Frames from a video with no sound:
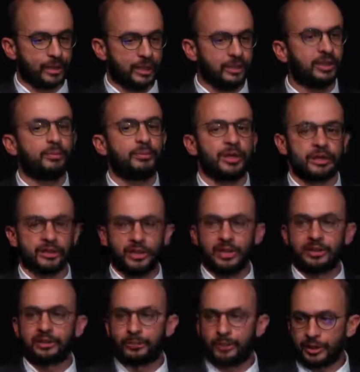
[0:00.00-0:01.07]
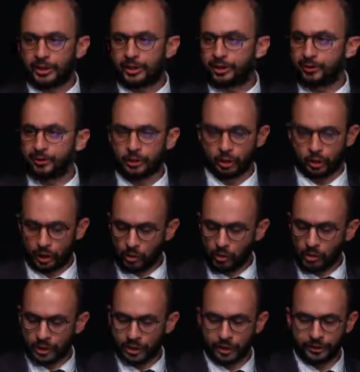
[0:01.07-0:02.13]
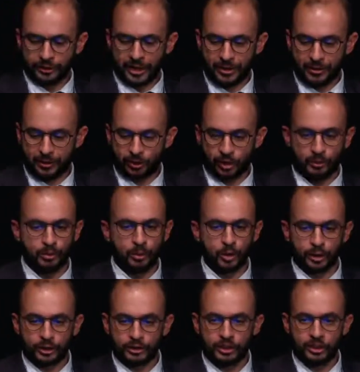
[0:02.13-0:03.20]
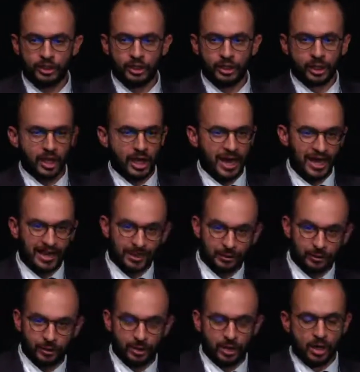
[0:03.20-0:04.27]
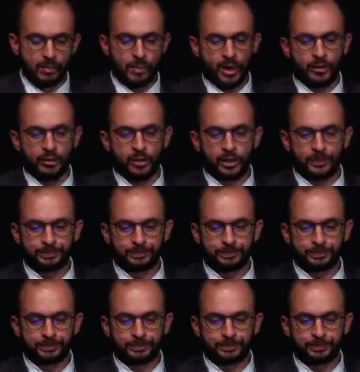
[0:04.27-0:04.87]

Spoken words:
in the presence of social workers that support the health pathway.